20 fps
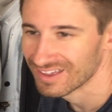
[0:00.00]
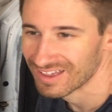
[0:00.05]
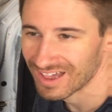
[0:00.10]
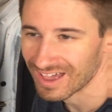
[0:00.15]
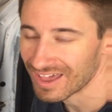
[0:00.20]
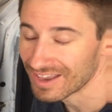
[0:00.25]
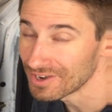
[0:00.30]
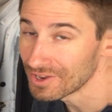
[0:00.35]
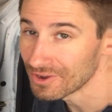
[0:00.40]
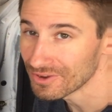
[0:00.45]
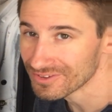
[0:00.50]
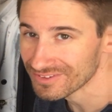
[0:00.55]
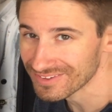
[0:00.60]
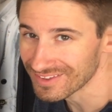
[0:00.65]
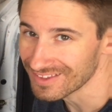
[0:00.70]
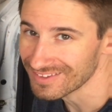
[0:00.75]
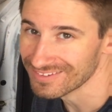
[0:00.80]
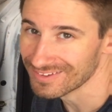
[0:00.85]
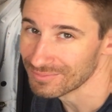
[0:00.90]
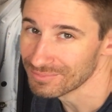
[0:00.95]
I know it's
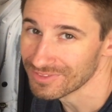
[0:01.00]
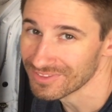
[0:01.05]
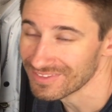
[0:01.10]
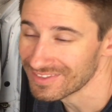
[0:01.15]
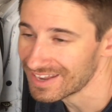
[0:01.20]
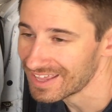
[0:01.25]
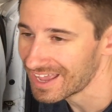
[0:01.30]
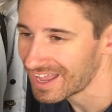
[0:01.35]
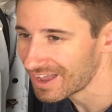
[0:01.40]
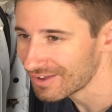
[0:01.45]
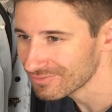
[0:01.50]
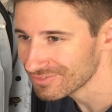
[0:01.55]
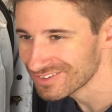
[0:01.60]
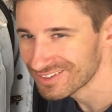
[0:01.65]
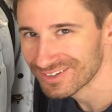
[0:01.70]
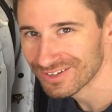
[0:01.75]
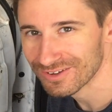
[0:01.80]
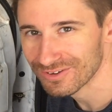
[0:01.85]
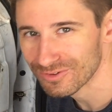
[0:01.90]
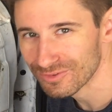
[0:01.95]
not something that I have to
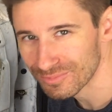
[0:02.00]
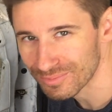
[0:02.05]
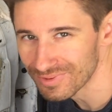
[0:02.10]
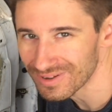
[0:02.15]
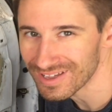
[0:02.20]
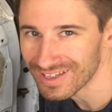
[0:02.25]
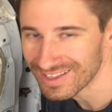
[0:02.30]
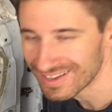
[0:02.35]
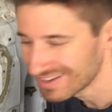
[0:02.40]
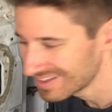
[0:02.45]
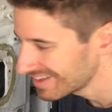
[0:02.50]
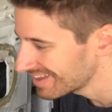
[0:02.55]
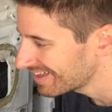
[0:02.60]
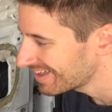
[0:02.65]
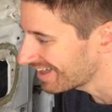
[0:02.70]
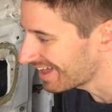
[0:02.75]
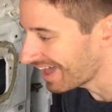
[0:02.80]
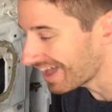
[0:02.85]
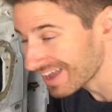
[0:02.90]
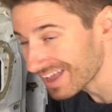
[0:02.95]
do, but
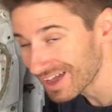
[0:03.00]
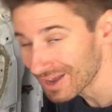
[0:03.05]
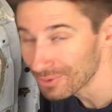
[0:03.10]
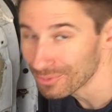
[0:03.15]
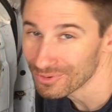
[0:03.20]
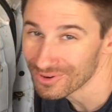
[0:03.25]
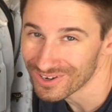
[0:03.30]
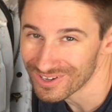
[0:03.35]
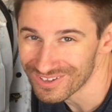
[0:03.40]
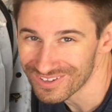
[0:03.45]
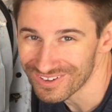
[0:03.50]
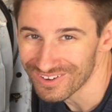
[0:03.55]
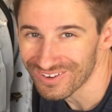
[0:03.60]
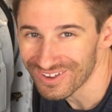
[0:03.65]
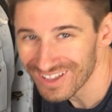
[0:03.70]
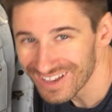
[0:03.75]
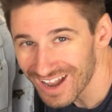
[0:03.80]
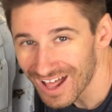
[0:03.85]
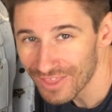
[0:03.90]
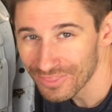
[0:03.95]
I kind of want to do
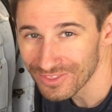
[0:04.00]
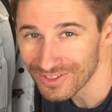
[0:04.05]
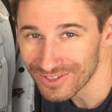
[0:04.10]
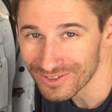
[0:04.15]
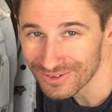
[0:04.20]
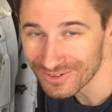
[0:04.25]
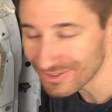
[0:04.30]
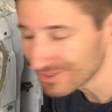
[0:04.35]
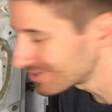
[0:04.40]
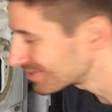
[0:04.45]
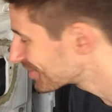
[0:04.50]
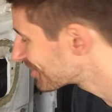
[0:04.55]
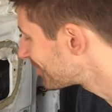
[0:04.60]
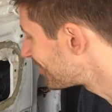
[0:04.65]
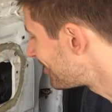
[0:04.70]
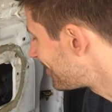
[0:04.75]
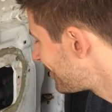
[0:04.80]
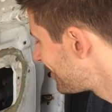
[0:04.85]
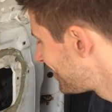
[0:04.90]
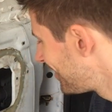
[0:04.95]
it. I think it'll look
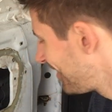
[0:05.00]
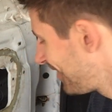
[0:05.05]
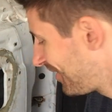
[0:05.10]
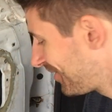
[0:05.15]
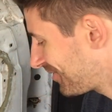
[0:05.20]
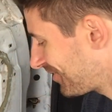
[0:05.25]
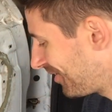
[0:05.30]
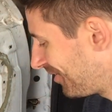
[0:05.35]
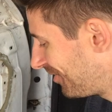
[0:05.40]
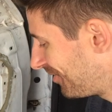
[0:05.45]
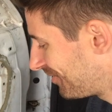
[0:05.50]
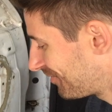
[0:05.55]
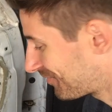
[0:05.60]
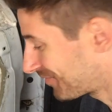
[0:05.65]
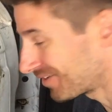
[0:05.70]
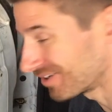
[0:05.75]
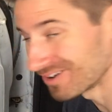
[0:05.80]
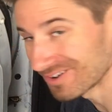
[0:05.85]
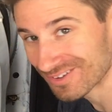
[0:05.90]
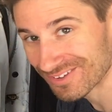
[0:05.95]
cool. So
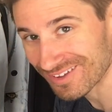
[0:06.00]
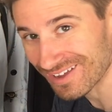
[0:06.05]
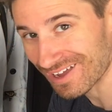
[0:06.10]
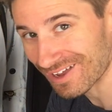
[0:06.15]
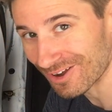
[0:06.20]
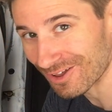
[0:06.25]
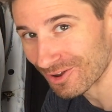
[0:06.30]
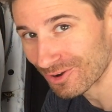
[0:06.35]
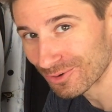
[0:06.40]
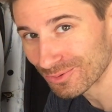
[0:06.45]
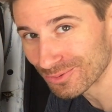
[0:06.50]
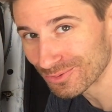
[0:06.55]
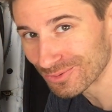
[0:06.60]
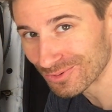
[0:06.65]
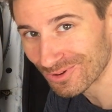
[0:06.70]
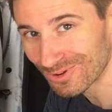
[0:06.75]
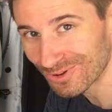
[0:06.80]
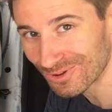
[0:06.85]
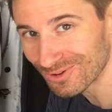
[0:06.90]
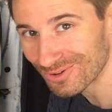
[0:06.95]
first I gotta
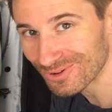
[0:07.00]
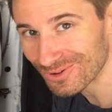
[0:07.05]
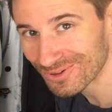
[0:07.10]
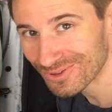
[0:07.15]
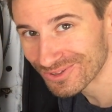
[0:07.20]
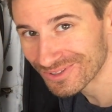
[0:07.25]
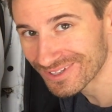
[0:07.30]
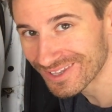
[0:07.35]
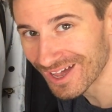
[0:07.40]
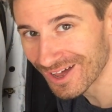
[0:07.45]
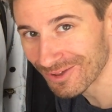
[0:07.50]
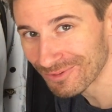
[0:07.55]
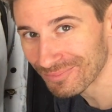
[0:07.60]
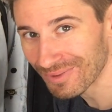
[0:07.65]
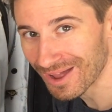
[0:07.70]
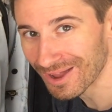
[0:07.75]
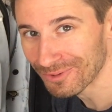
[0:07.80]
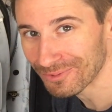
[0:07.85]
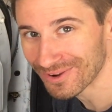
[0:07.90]
roll down my